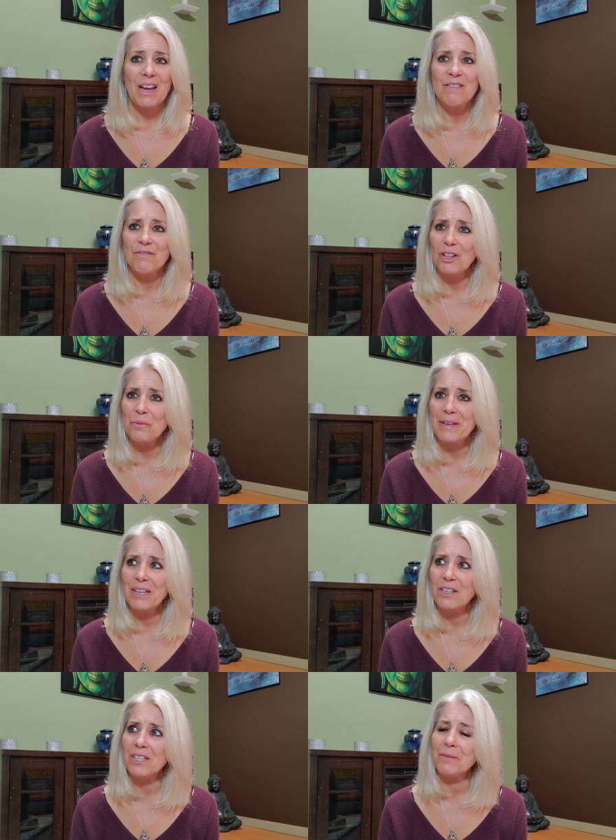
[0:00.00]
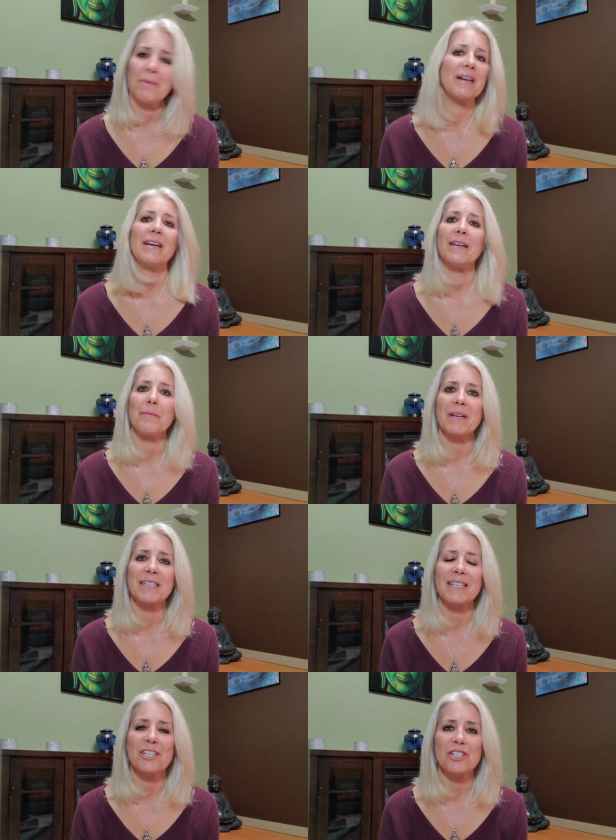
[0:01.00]
follow me on my
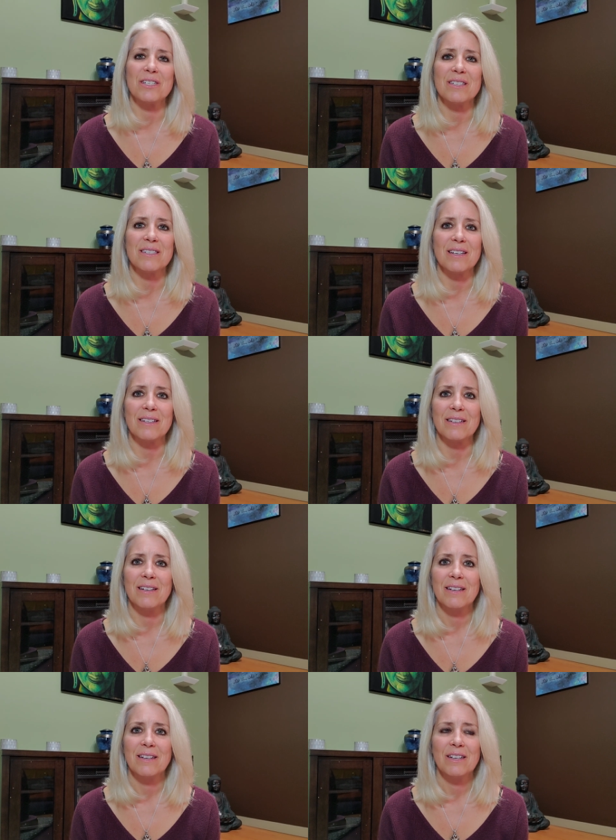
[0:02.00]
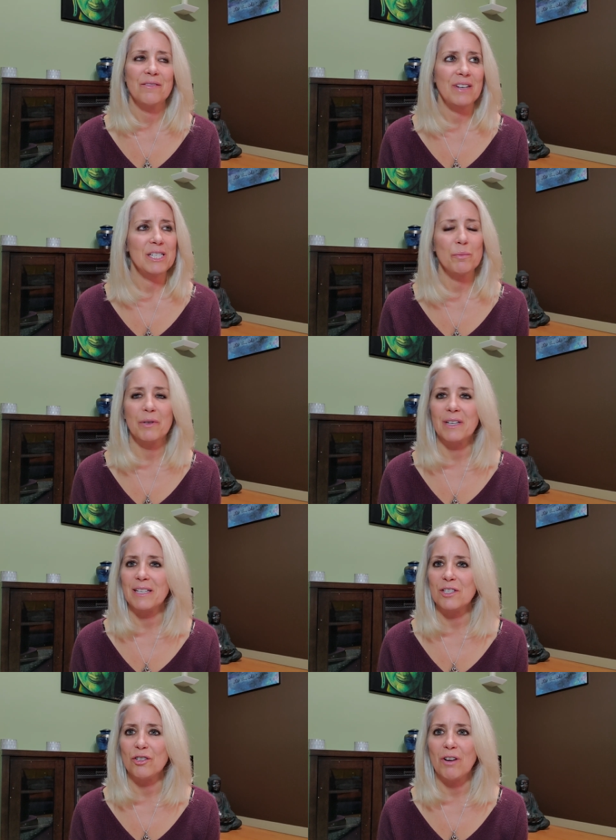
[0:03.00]
meditations and Facebook and
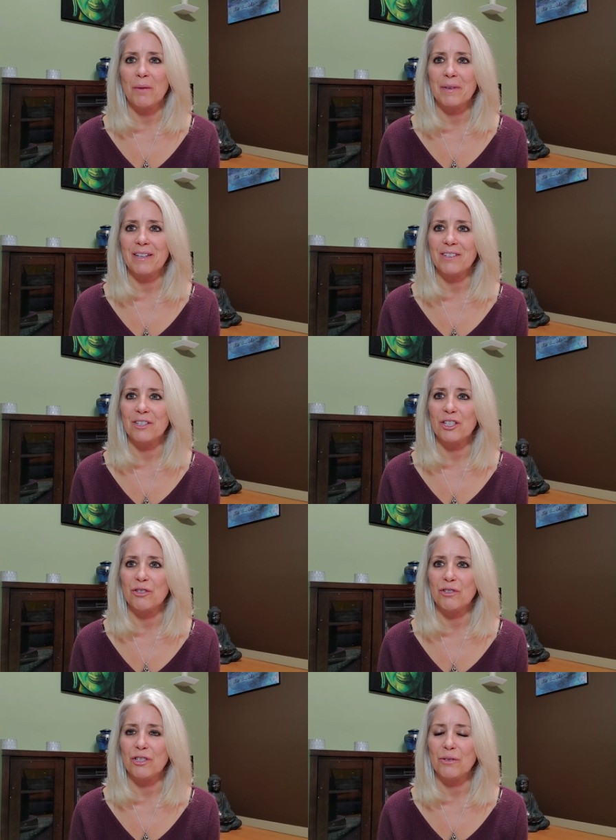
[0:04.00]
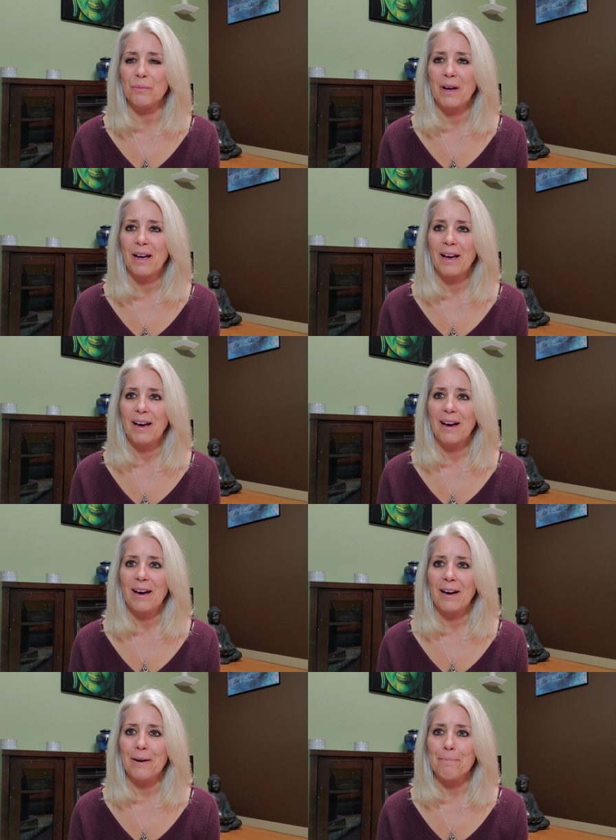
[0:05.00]
Instagram and here on YouTube.
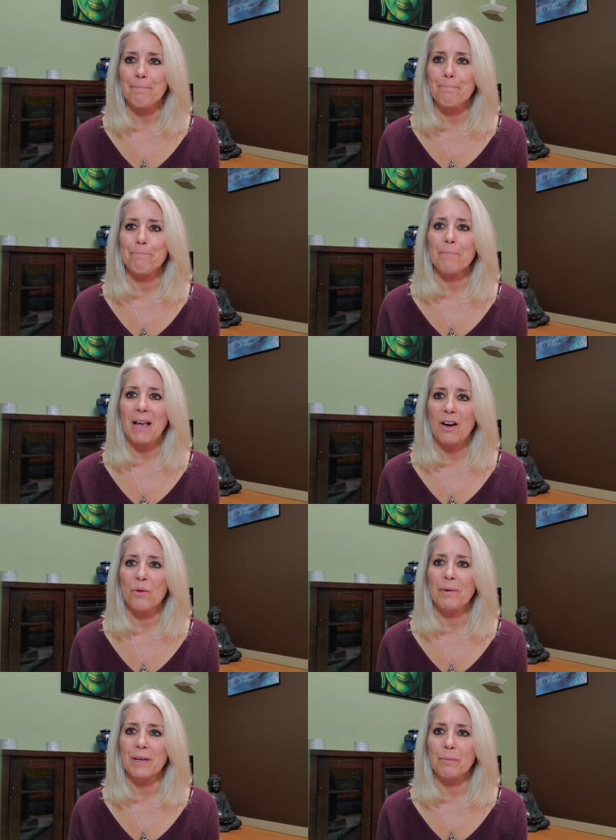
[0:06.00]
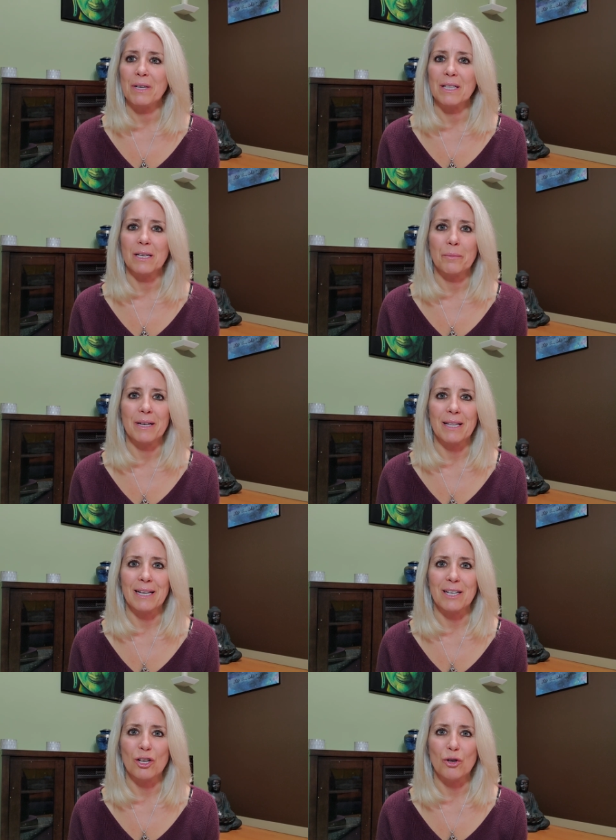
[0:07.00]
Um, I hope I can bring a little bit of
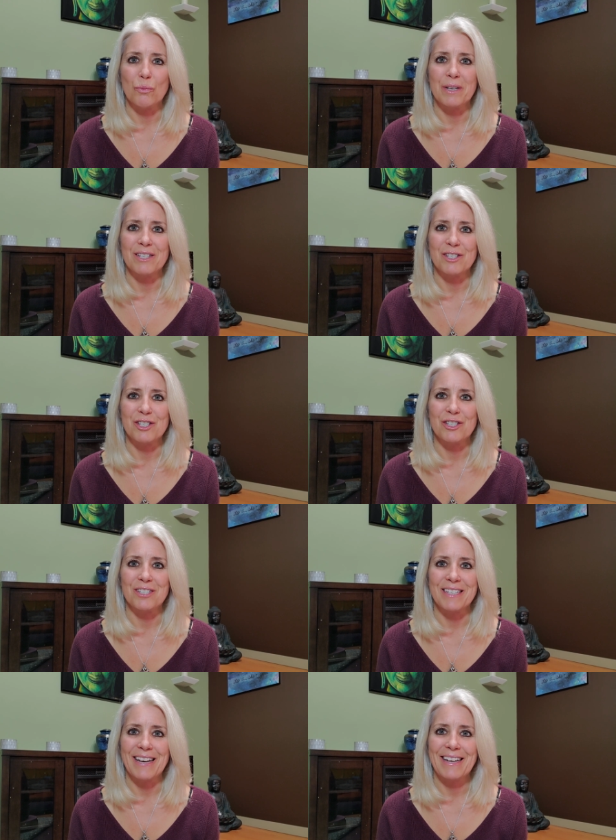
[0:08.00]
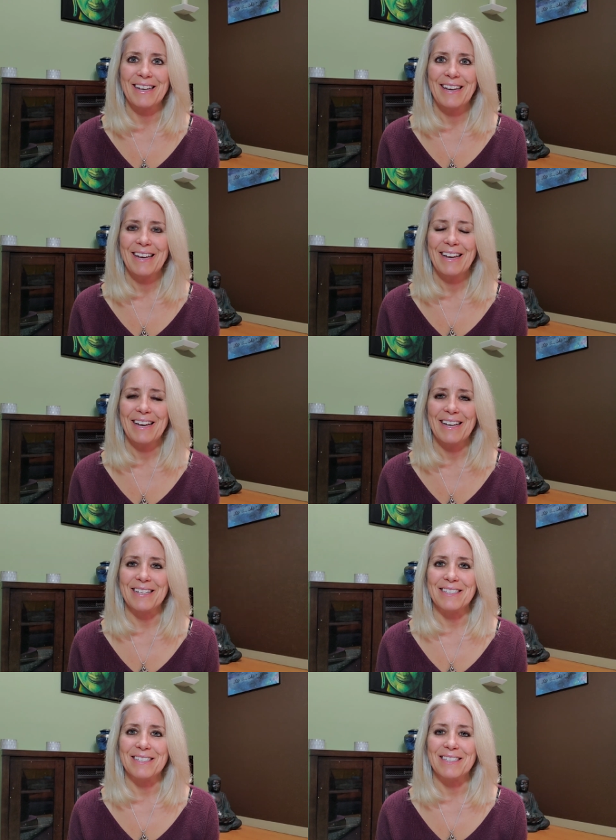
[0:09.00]
light and hope into your day.
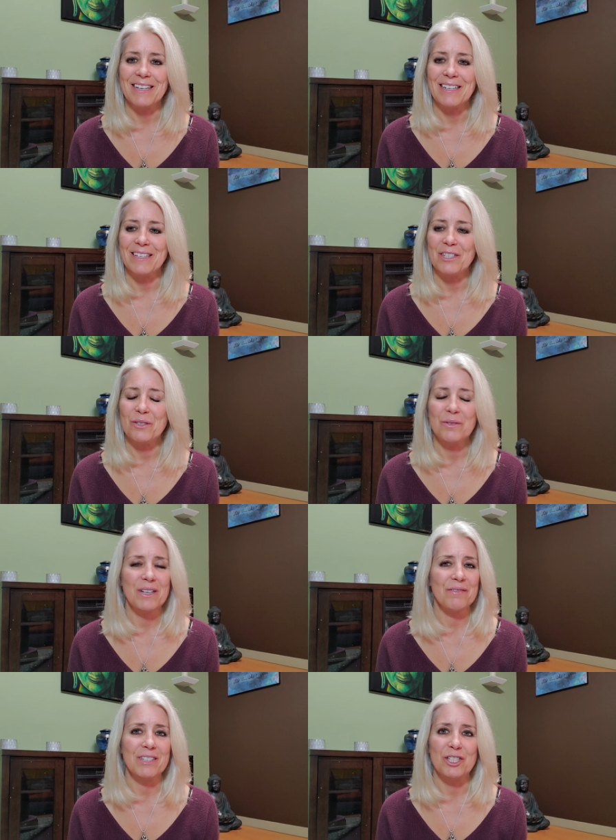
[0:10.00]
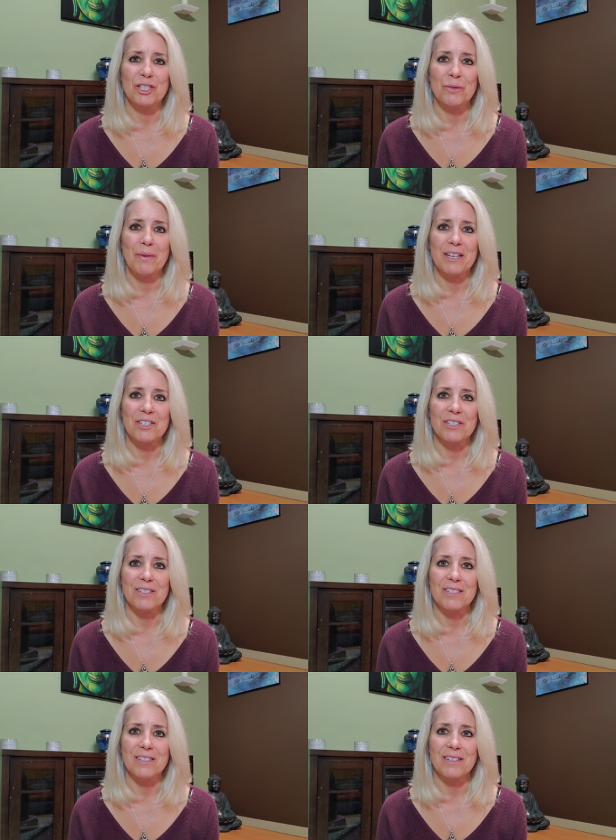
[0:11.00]
And uh, you definitely do by
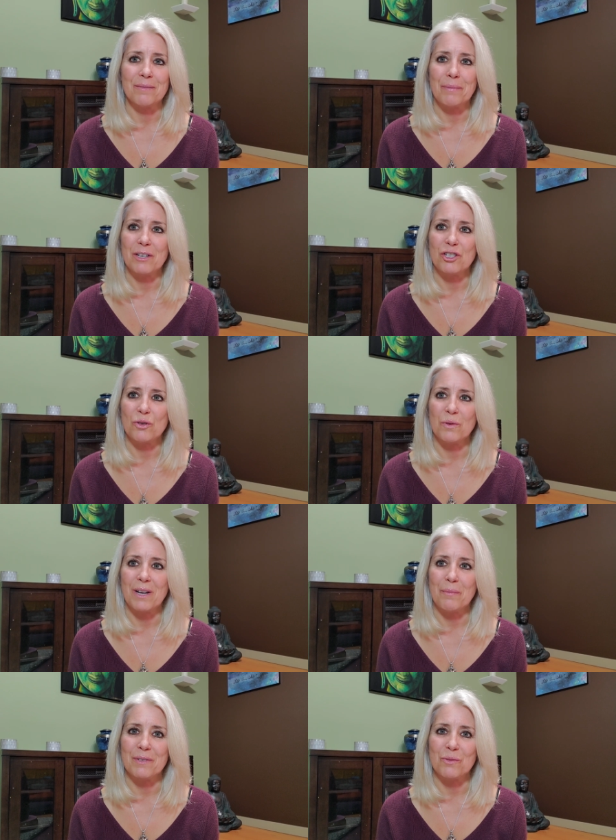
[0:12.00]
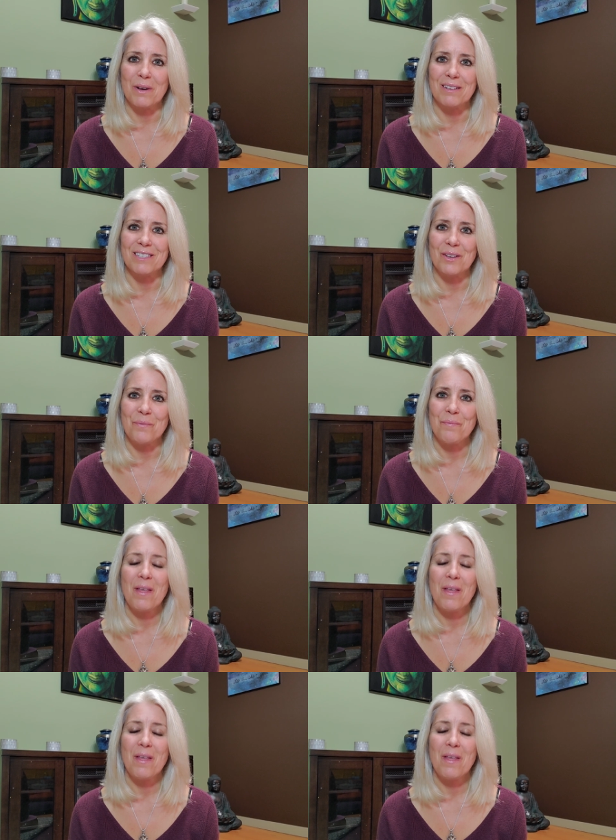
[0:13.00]
just by showing up as well. So